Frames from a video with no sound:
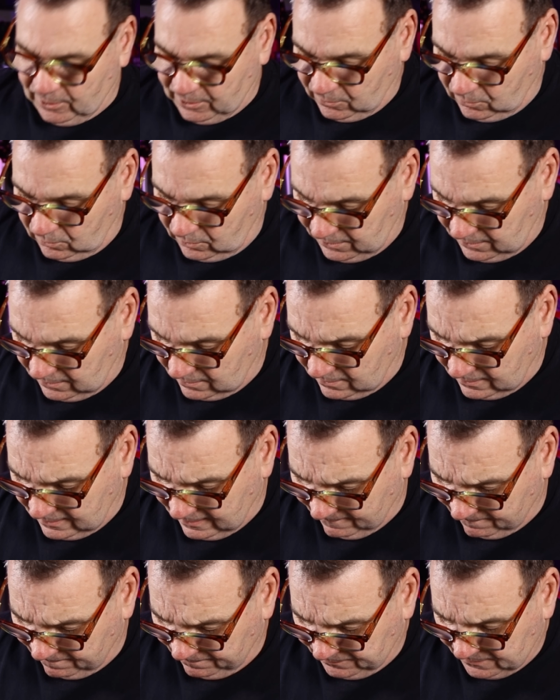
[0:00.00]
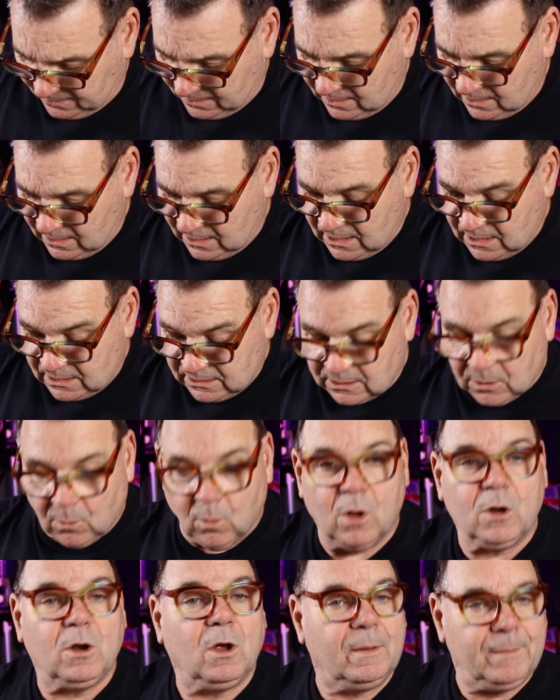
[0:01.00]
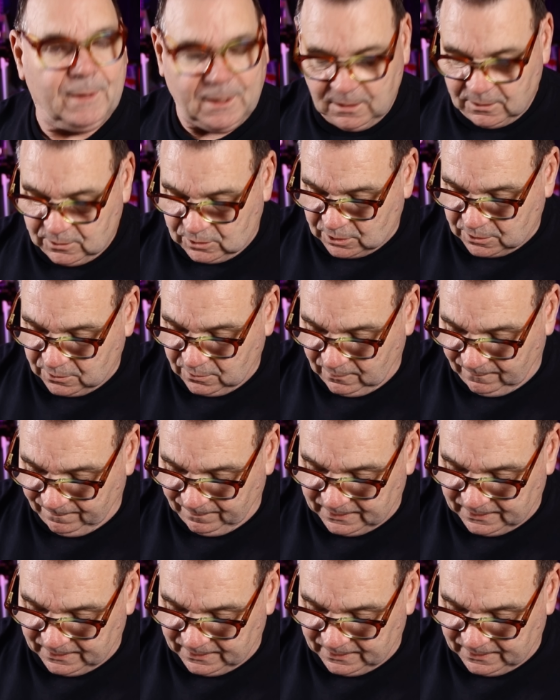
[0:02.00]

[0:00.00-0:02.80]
recording. I am. So what I'm going to do